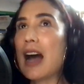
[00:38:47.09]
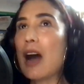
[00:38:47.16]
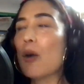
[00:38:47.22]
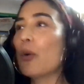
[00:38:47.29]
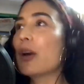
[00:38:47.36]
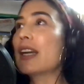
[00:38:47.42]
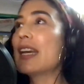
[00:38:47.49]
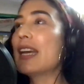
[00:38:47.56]

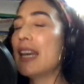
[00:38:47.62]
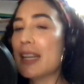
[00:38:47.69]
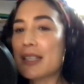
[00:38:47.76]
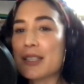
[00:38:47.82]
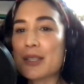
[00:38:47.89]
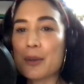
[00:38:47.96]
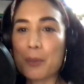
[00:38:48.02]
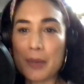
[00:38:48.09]
our
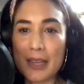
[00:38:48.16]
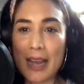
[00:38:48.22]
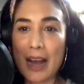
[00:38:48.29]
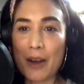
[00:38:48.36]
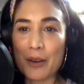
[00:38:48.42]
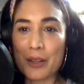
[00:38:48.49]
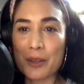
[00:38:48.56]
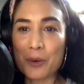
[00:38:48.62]
kids to be
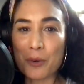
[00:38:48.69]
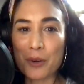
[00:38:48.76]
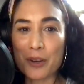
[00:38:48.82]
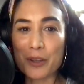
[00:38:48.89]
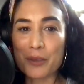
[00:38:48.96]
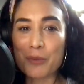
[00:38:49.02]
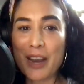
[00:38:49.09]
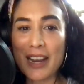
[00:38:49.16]
out in the
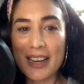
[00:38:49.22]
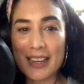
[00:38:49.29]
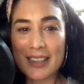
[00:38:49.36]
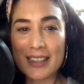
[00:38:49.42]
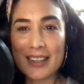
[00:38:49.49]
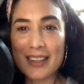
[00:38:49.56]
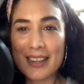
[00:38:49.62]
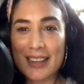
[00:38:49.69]
world, right?